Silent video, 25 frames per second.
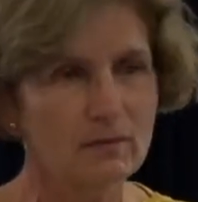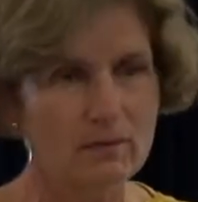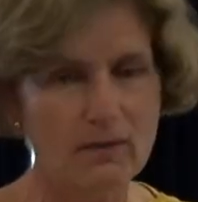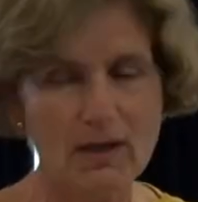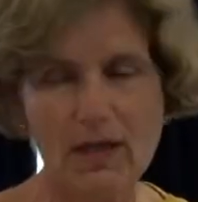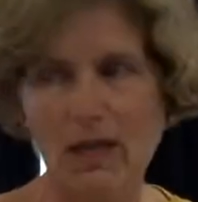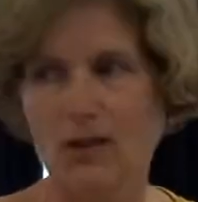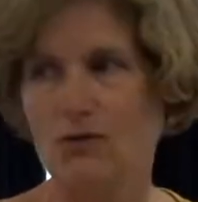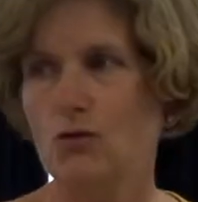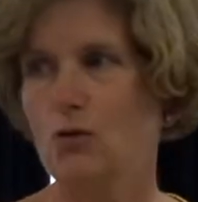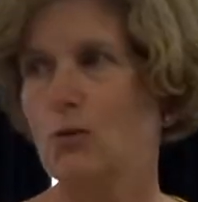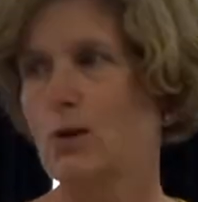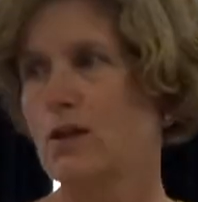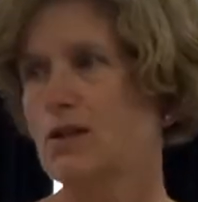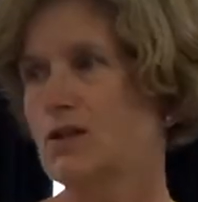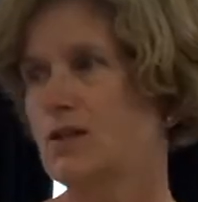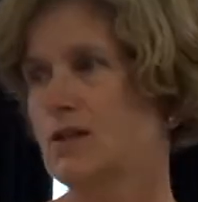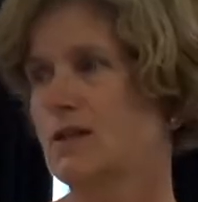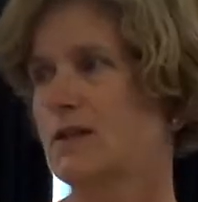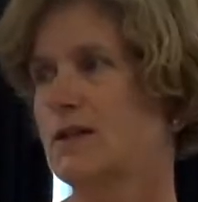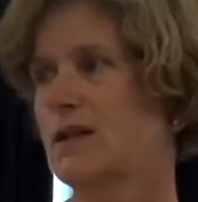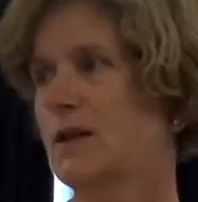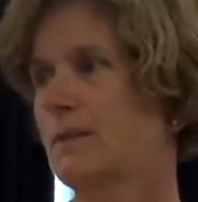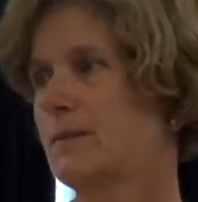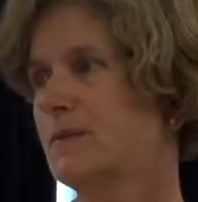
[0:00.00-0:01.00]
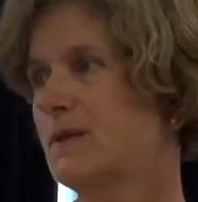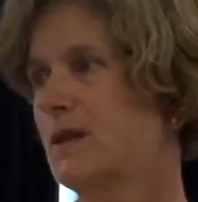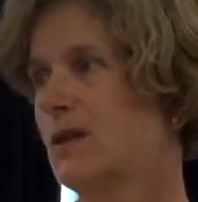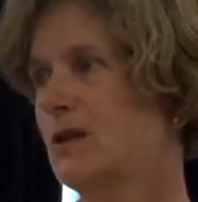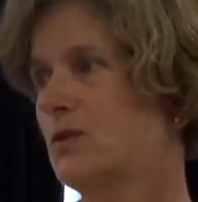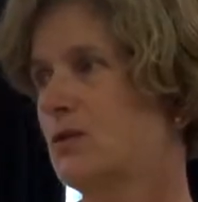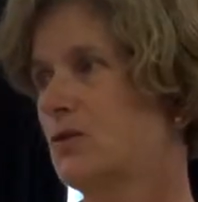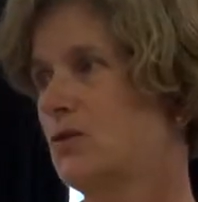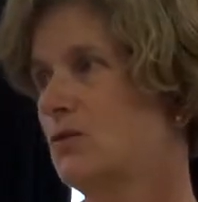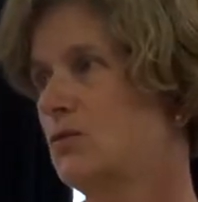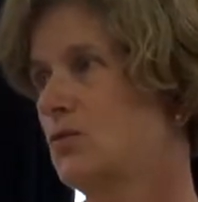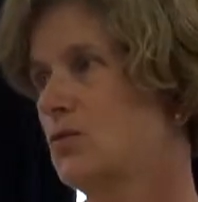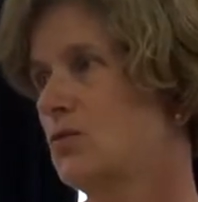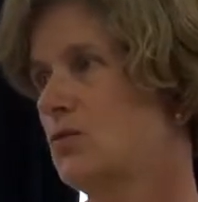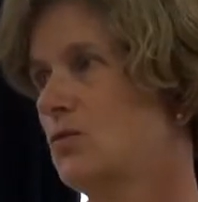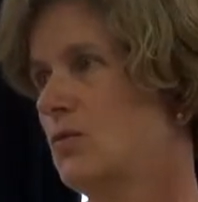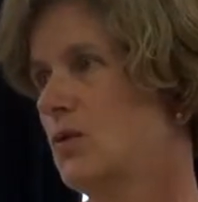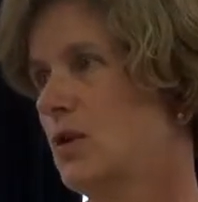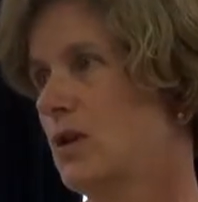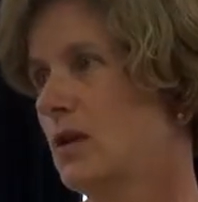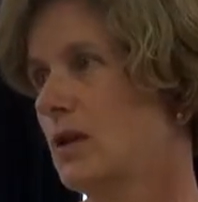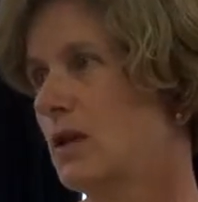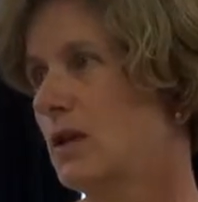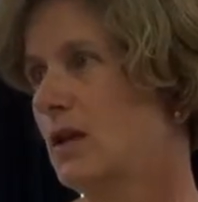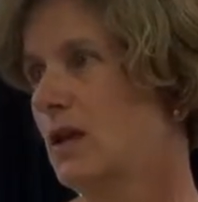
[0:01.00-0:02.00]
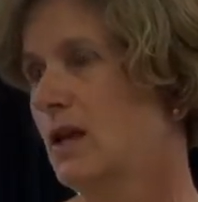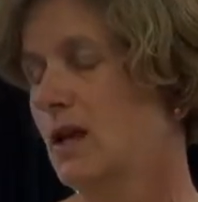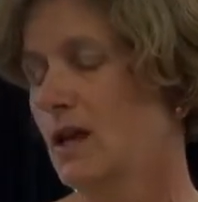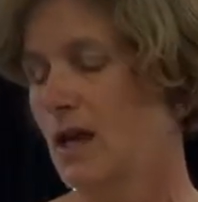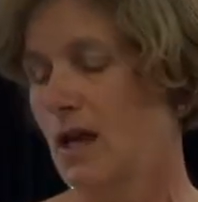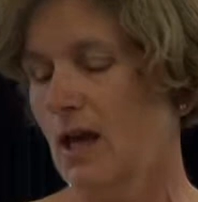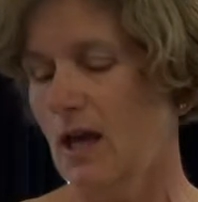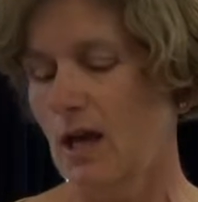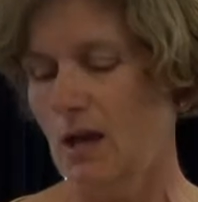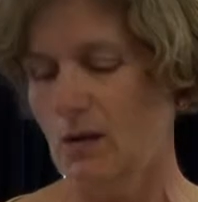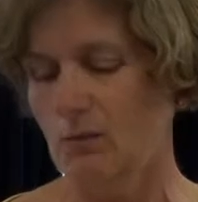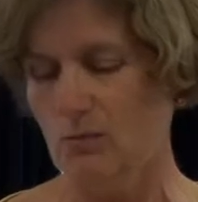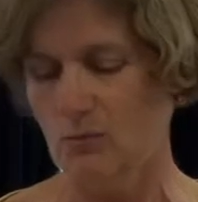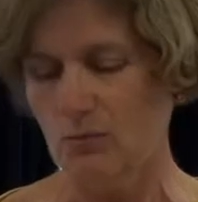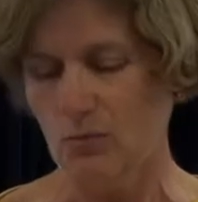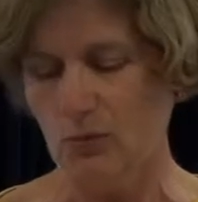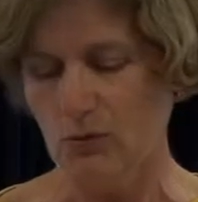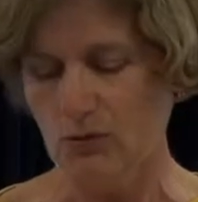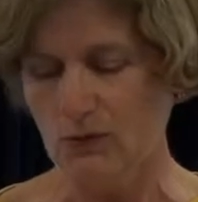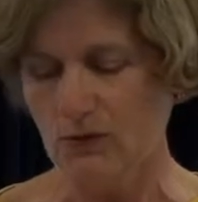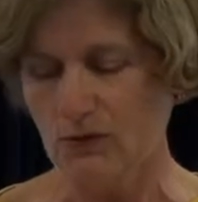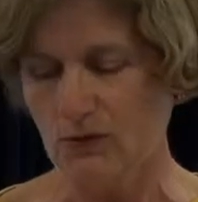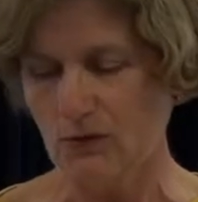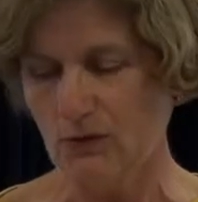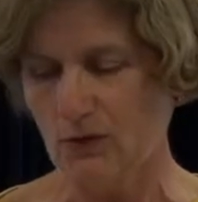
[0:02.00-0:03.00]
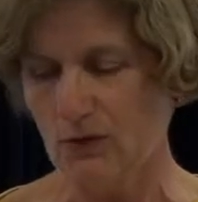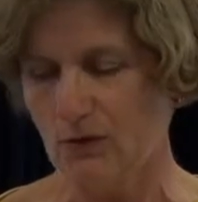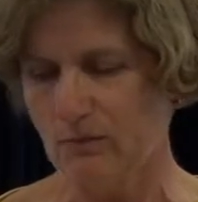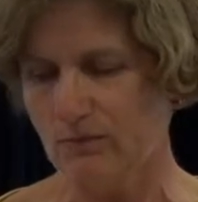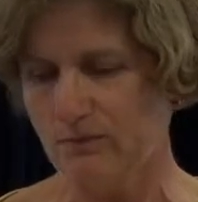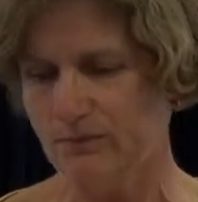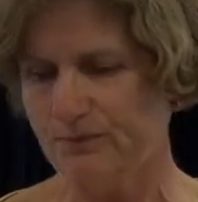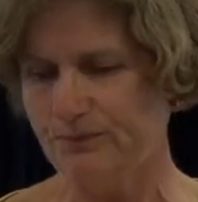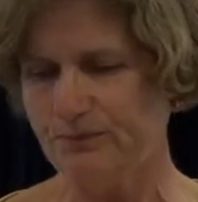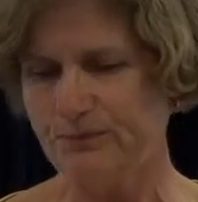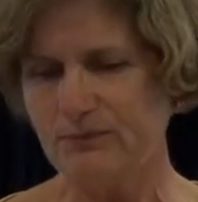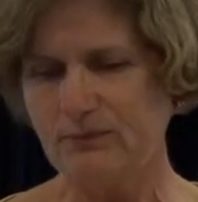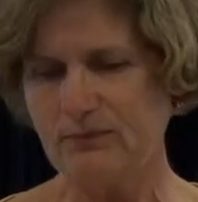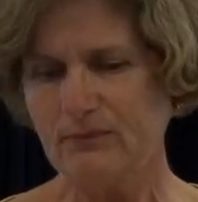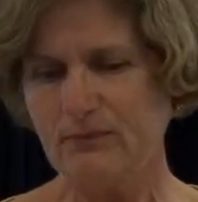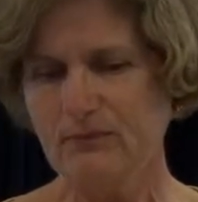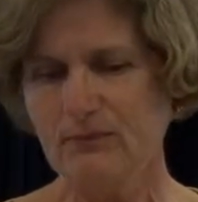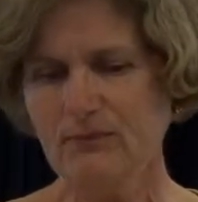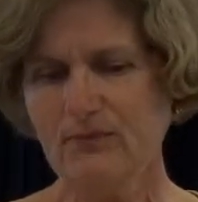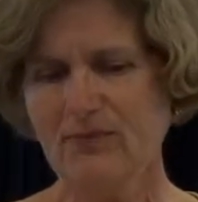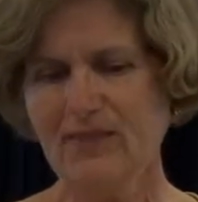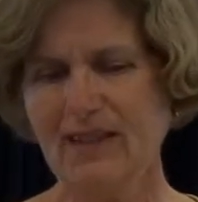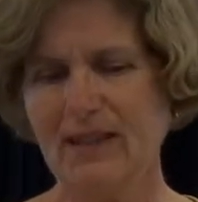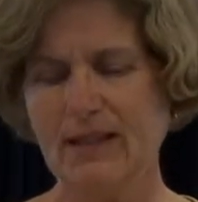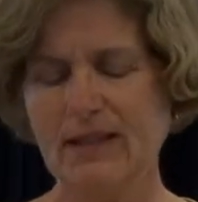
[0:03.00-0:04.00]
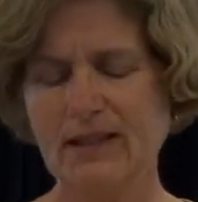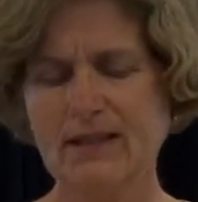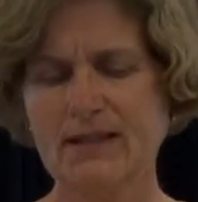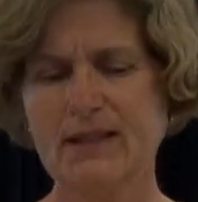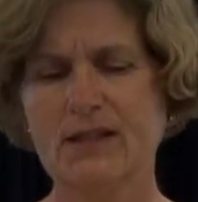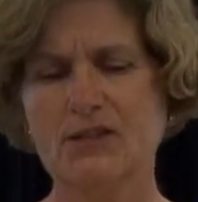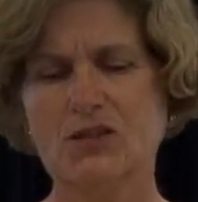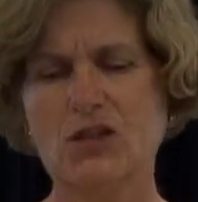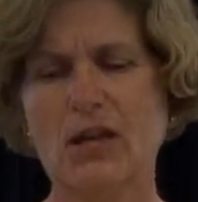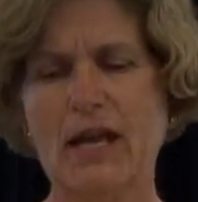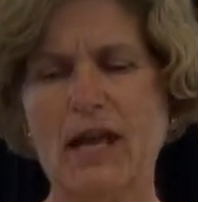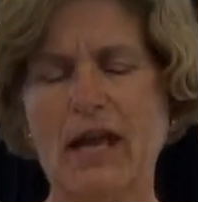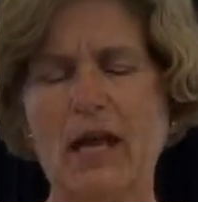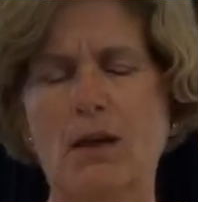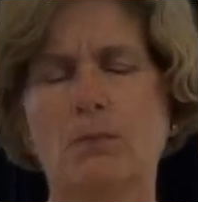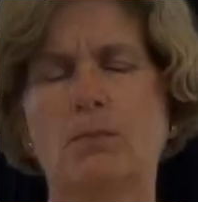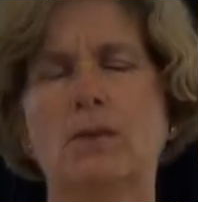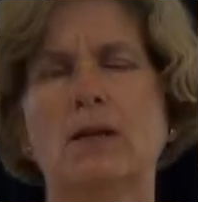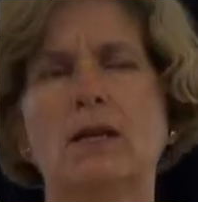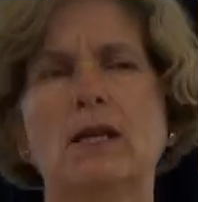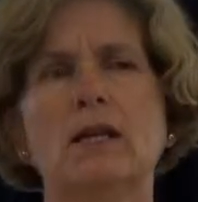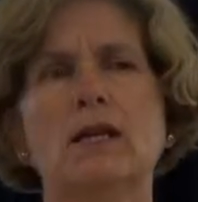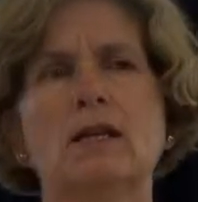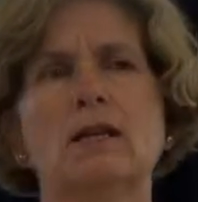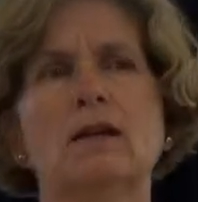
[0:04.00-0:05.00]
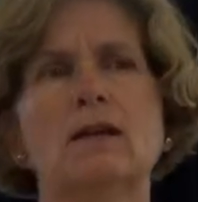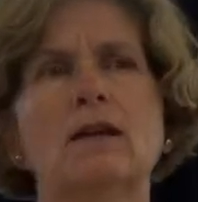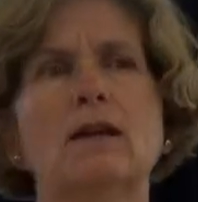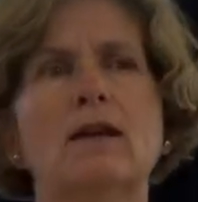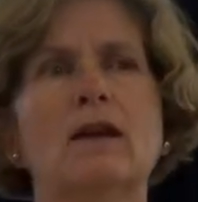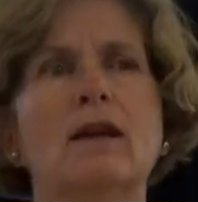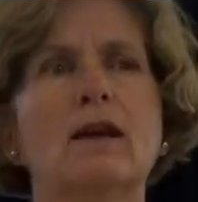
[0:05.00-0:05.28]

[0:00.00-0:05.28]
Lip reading: everyone just comes out of the woodwork and puts it on. It's such a happy